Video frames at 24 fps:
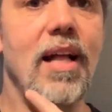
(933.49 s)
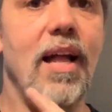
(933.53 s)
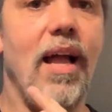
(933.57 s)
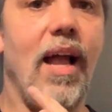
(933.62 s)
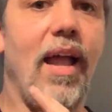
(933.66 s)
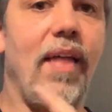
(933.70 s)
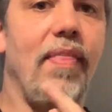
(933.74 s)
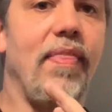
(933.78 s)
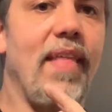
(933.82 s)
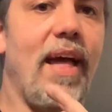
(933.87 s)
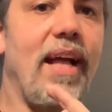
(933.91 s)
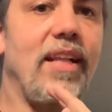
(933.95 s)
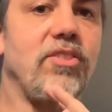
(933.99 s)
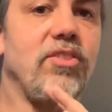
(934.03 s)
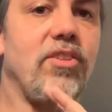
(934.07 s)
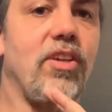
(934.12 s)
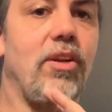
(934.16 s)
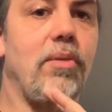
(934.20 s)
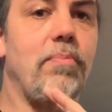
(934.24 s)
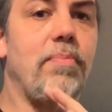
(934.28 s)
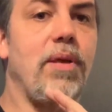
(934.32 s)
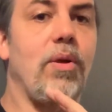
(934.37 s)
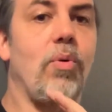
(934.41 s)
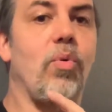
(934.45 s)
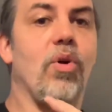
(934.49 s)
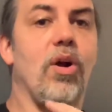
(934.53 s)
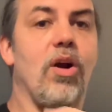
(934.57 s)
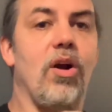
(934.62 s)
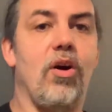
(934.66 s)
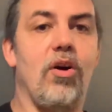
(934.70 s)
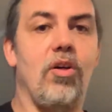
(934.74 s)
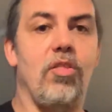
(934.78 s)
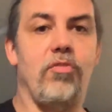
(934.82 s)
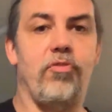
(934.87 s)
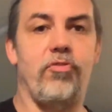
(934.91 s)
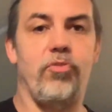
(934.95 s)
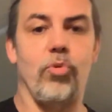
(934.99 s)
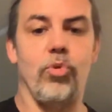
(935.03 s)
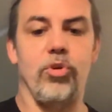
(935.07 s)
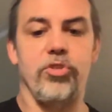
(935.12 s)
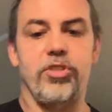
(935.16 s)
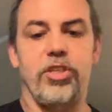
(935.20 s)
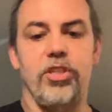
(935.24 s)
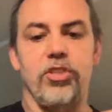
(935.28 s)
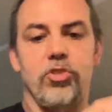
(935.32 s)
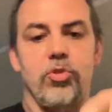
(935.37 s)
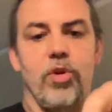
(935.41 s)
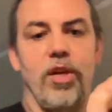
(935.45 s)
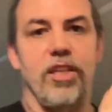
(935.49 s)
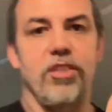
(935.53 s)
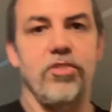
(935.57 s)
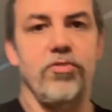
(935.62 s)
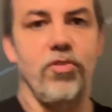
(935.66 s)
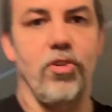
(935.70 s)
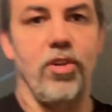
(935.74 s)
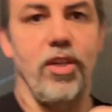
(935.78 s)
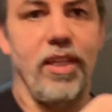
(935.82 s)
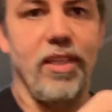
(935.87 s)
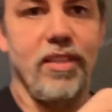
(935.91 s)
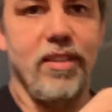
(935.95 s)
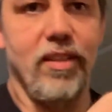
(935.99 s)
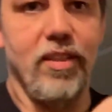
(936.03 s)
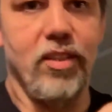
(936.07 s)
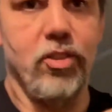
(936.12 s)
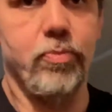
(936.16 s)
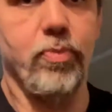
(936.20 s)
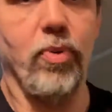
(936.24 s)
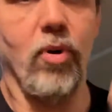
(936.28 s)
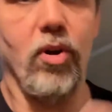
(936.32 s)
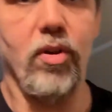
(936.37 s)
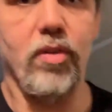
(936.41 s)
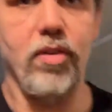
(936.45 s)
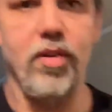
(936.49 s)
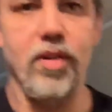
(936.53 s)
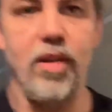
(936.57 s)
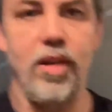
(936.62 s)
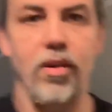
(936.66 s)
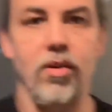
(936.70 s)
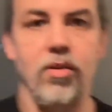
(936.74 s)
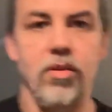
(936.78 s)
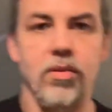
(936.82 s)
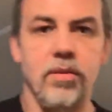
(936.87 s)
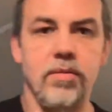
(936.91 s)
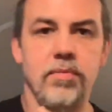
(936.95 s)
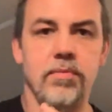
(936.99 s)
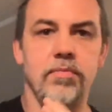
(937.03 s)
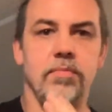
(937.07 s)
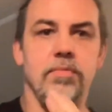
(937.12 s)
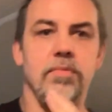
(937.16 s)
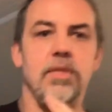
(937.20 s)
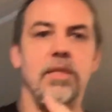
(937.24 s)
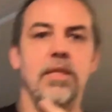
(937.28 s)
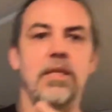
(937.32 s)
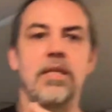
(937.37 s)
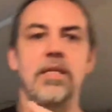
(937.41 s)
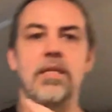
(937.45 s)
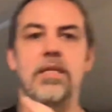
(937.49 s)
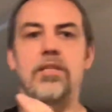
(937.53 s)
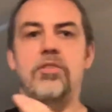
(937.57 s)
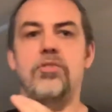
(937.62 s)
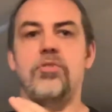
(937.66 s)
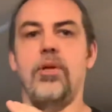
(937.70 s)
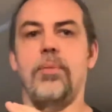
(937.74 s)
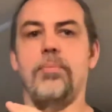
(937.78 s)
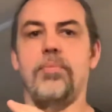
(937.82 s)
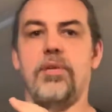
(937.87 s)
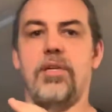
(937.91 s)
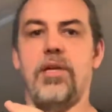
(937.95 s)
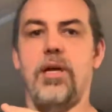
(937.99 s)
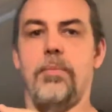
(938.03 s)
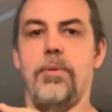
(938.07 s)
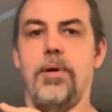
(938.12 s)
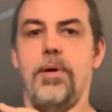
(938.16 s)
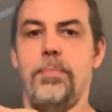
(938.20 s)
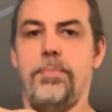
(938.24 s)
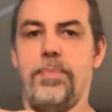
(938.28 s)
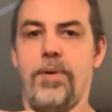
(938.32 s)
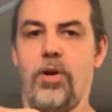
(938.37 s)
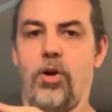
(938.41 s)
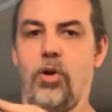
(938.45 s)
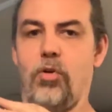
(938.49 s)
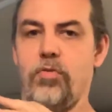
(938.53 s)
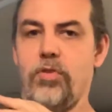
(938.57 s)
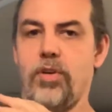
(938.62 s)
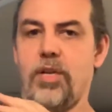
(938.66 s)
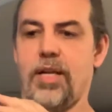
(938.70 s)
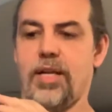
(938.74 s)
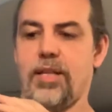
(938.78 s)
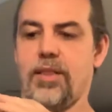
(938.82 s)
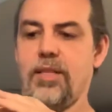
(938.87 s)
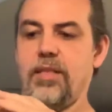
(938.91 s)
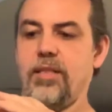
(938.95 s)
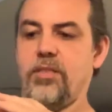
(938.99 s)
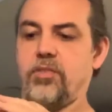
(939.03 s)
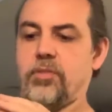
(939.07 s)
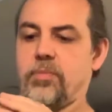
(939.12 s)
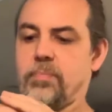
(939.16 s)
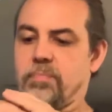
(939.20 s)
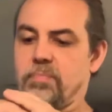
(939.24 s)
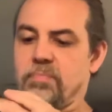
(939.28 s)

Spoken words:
and that's going to be where all the force gets transferred into this part of the nail. So I'm going to come up and over like this.